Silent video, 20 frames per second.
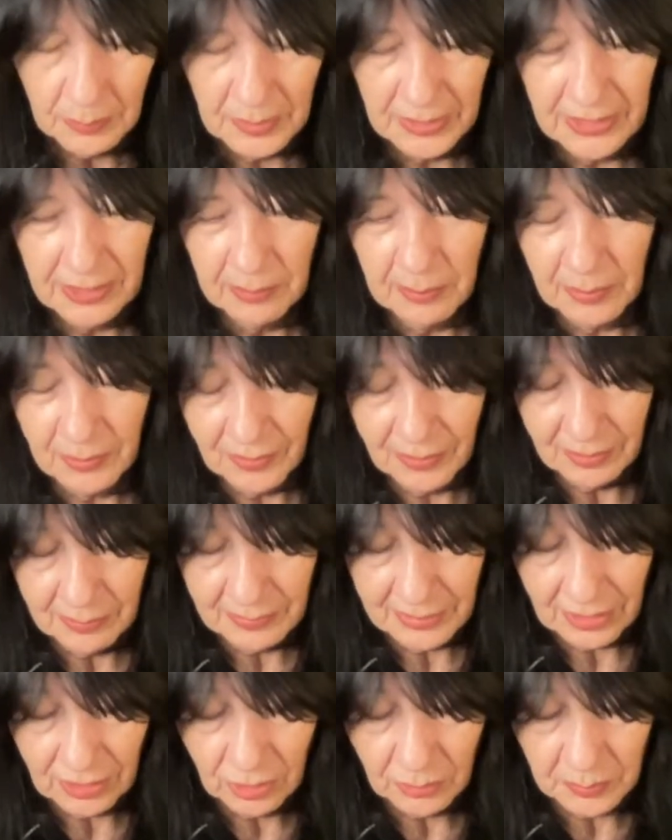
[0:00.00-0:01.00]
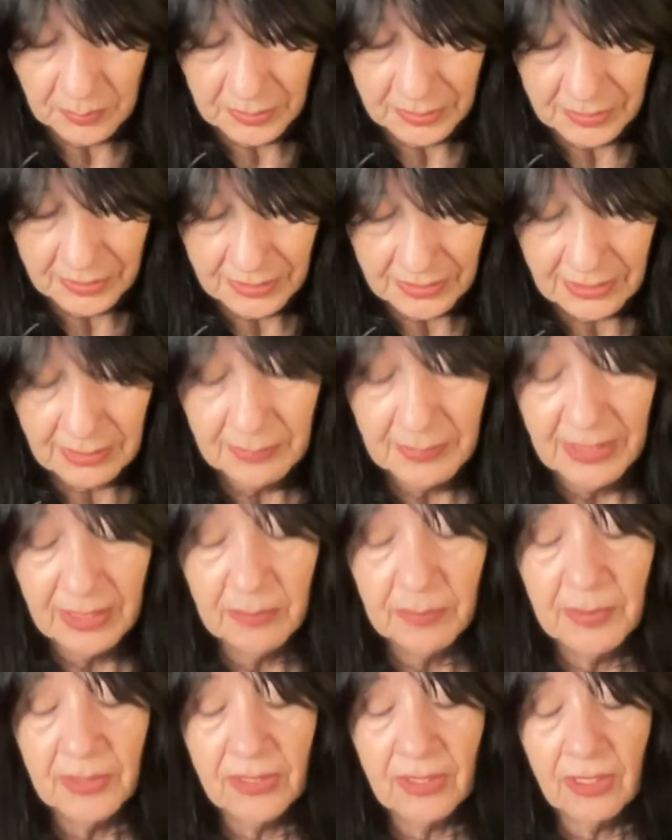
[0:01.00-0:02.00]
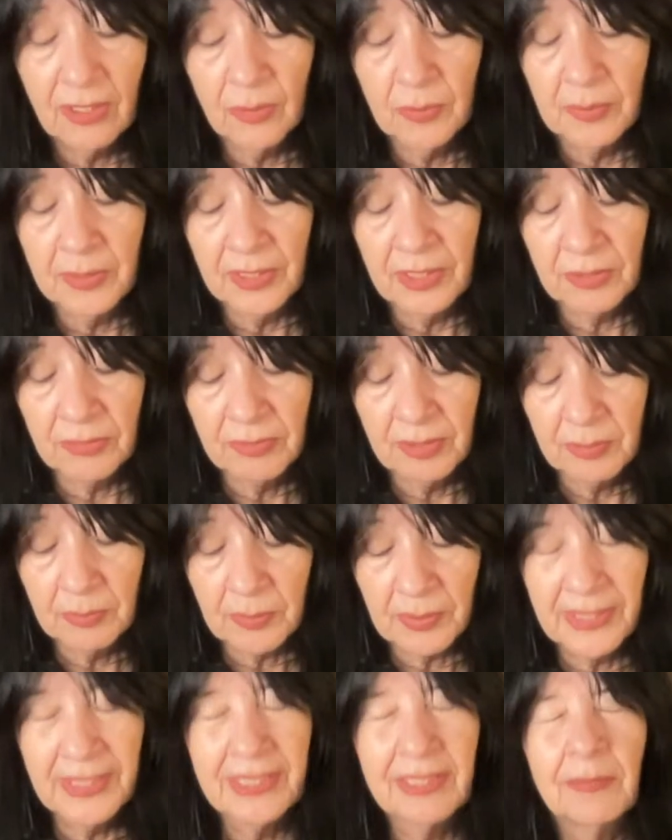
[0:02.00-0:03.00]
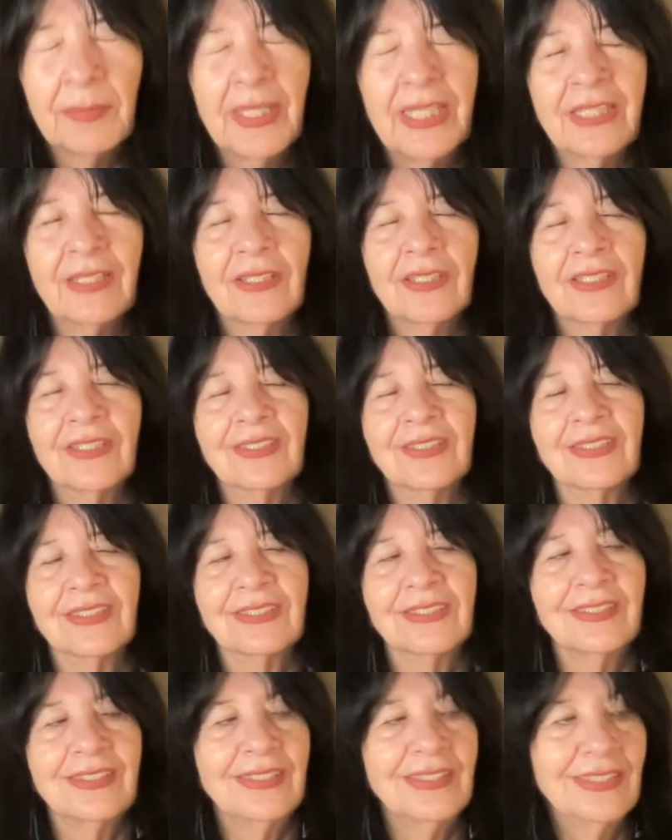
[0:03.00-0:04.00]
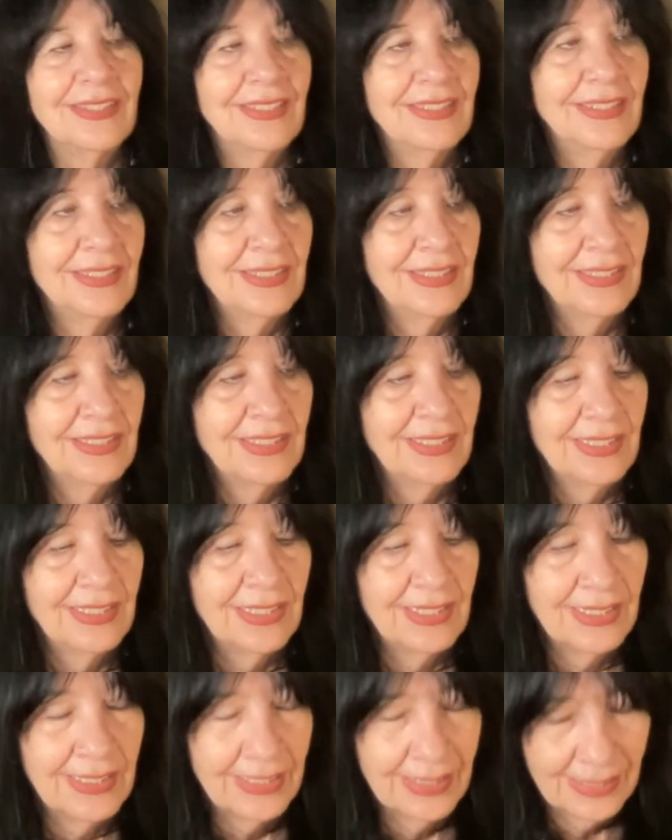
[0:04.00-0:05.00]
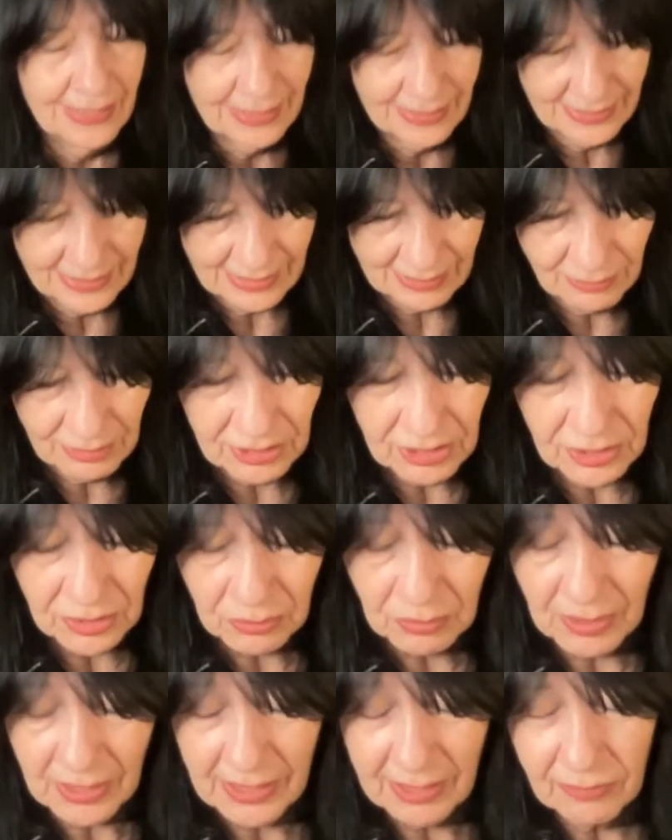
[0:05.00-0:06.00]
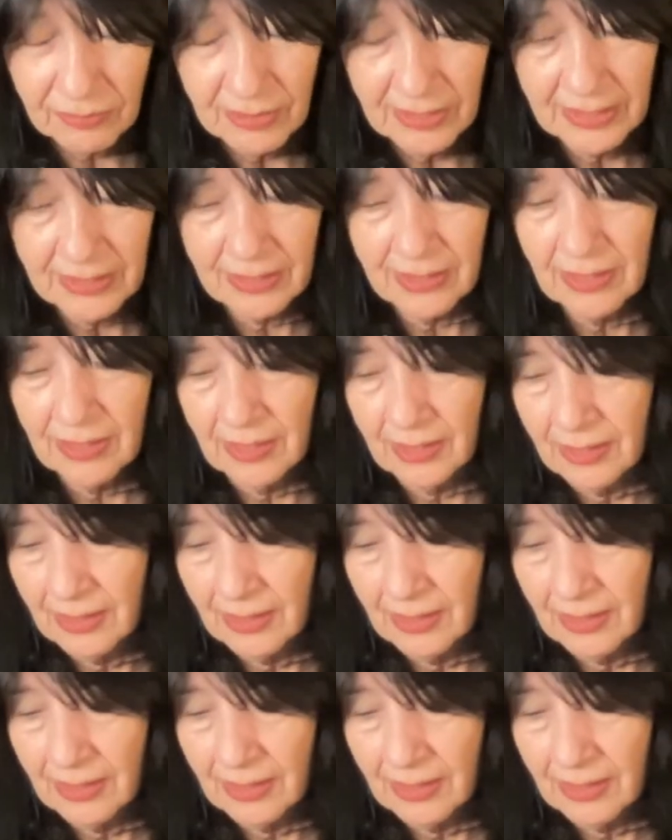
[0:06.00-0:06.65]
But the book opens with "Break My Heart," and which is what I want,